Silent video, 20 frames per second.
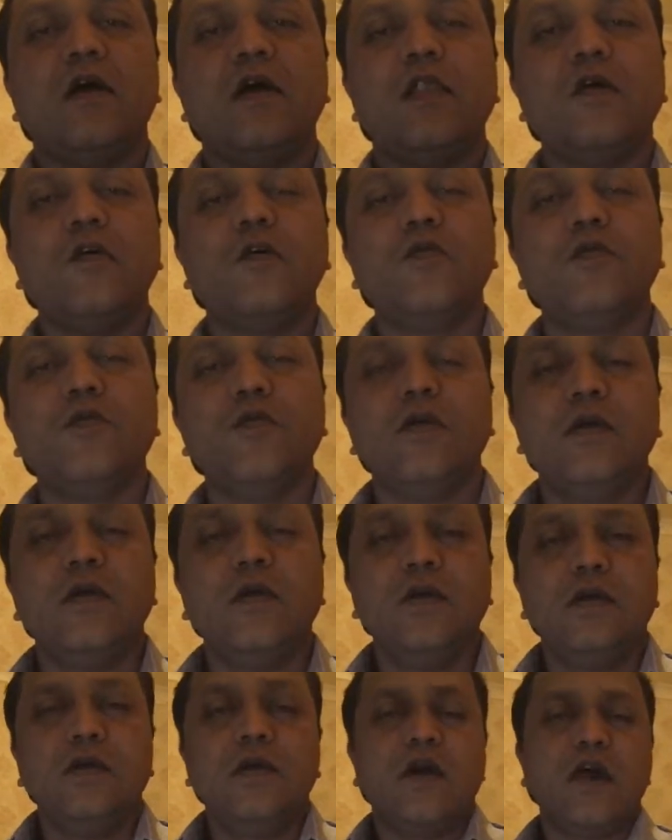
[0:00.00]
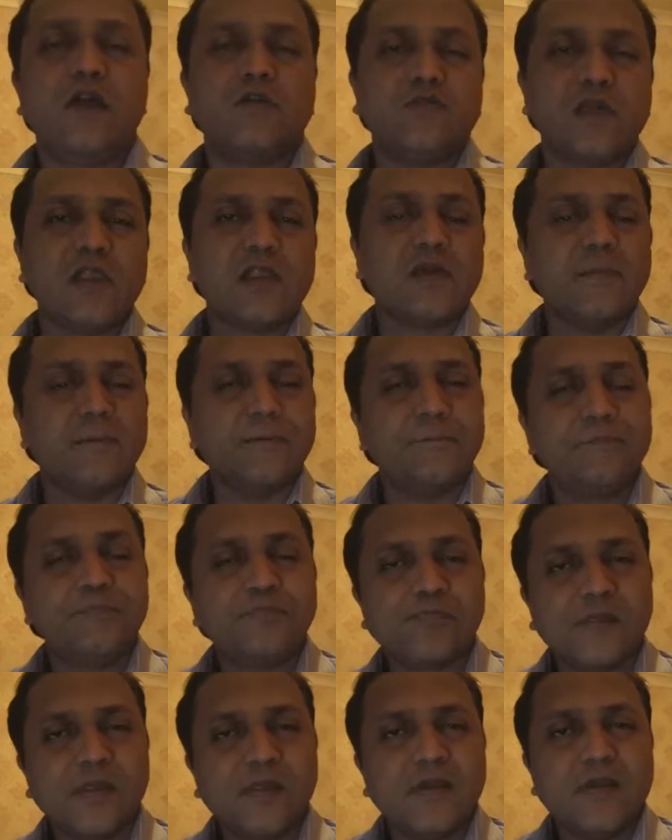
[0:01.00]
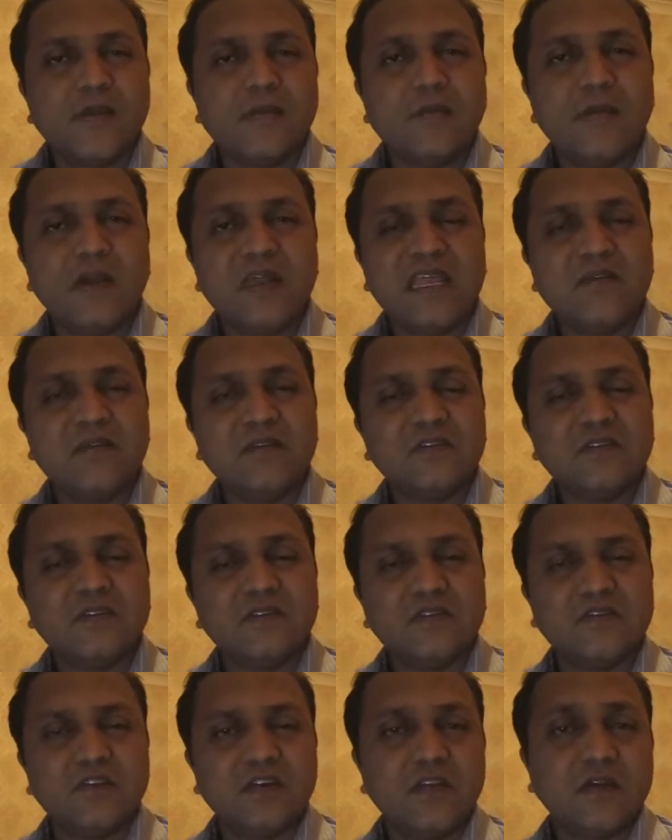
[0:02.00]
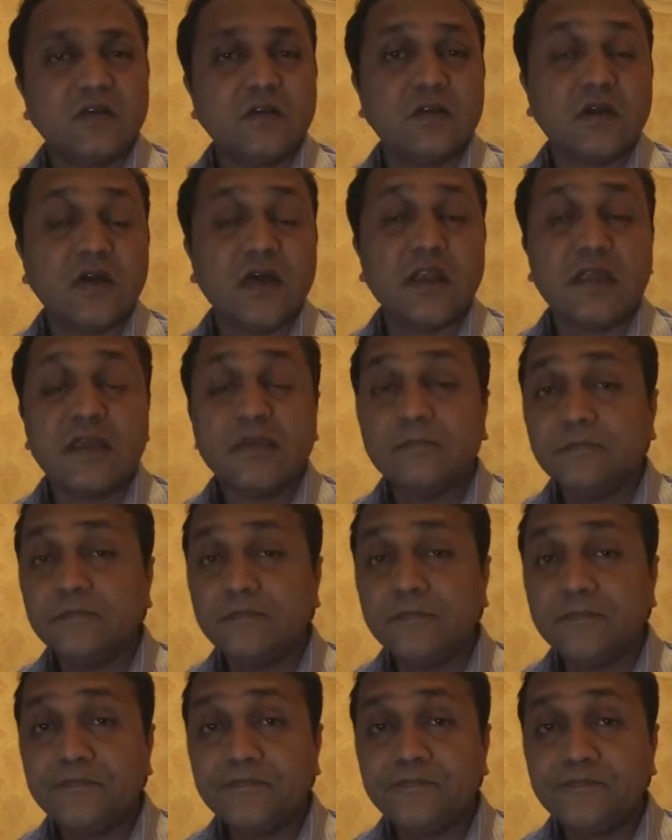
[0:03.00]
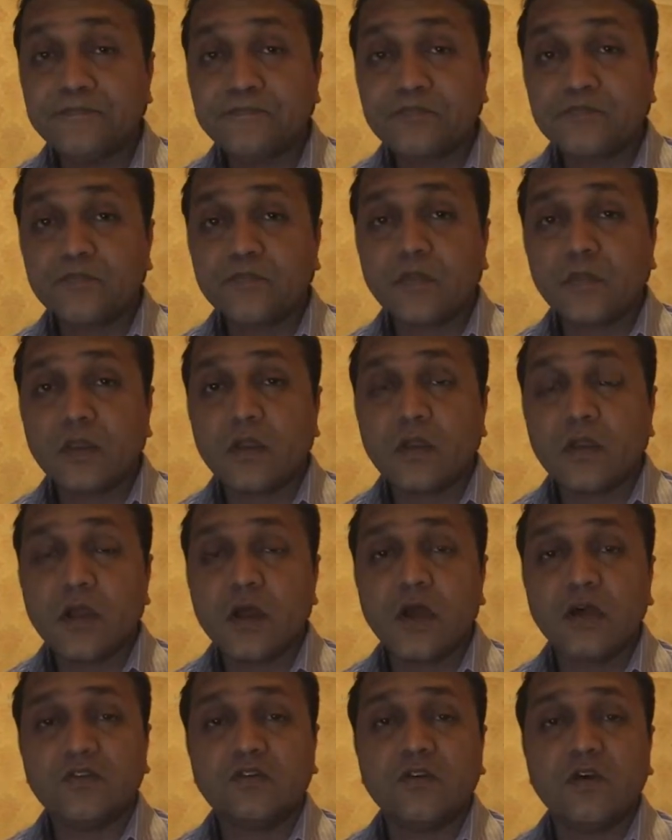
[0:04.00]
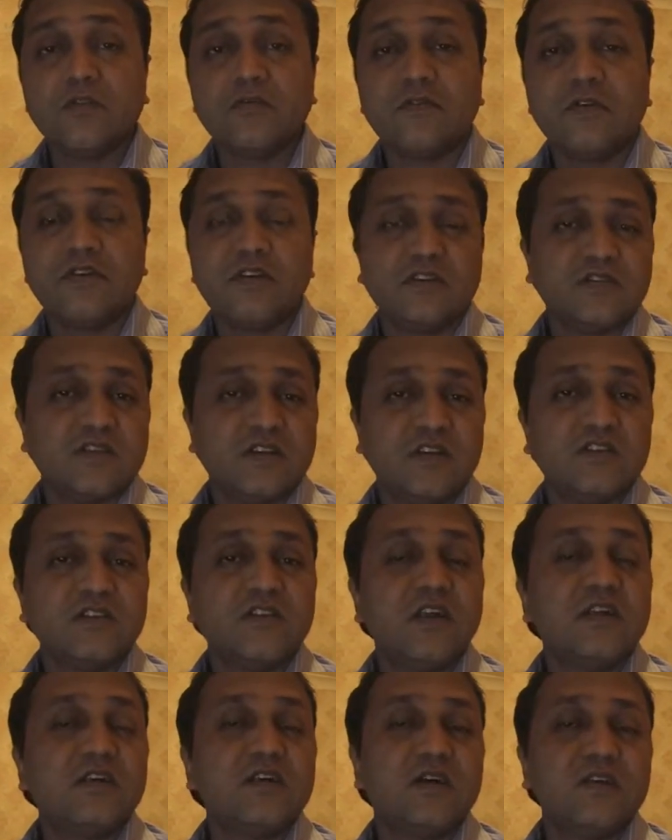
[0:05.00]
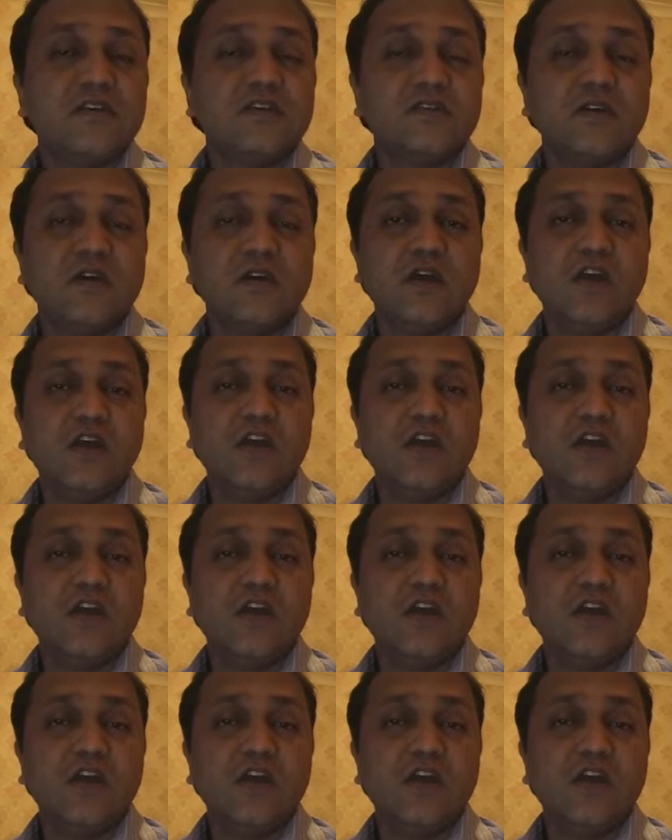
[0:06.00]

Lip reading: Hello and welcome. My name is Shrini Kulkarni, a software test consultant